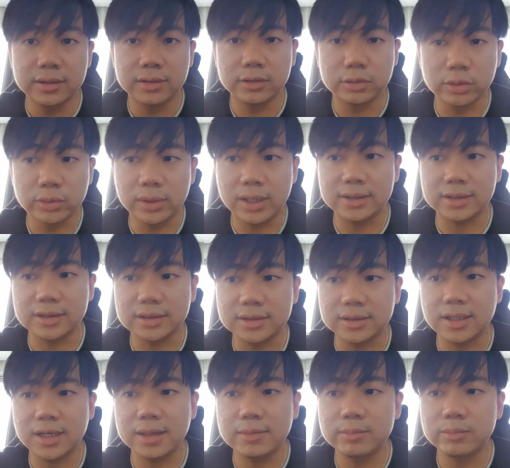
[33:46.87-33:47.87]
to
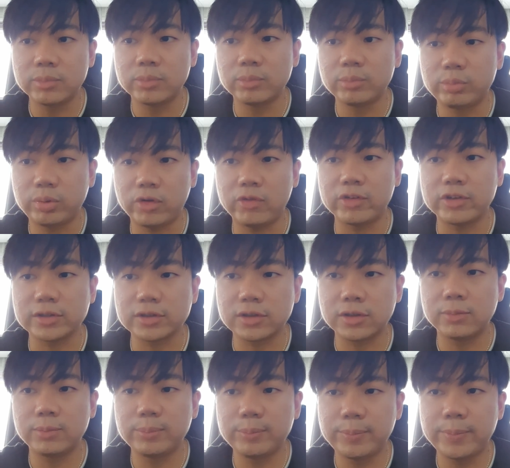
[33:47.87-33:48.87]
understand
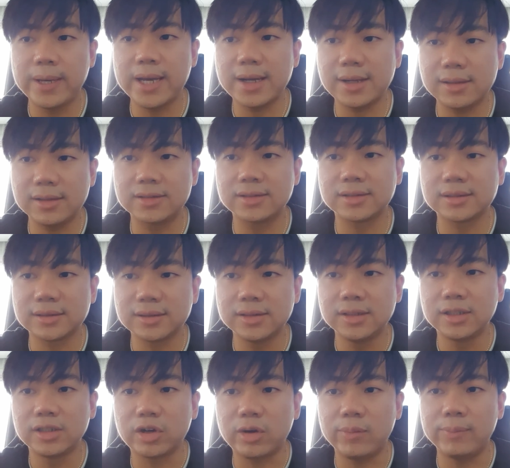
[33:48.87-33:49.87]
Professor Bell's
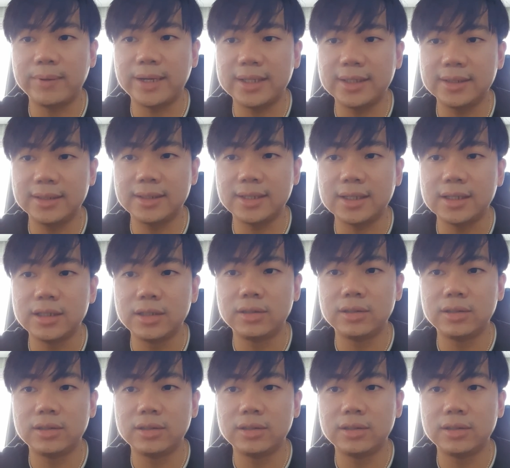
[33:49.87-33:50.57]
comment that